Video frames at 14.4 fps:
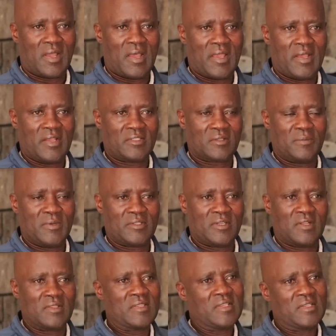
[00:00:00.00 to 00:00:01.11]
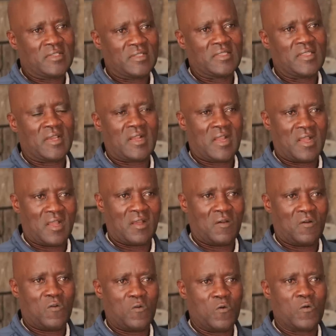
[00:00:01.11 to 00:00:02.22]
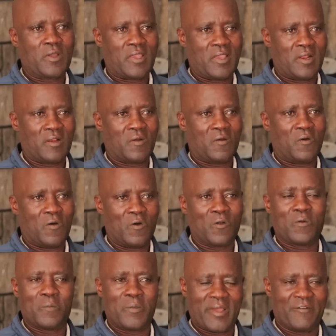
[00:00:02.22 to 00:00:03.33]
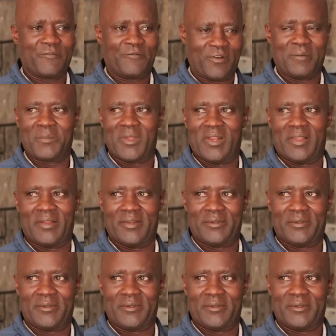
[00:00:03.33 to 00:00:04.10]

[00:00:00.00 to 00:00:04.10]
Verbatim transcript: I asked myself, this is the car who killed all my family.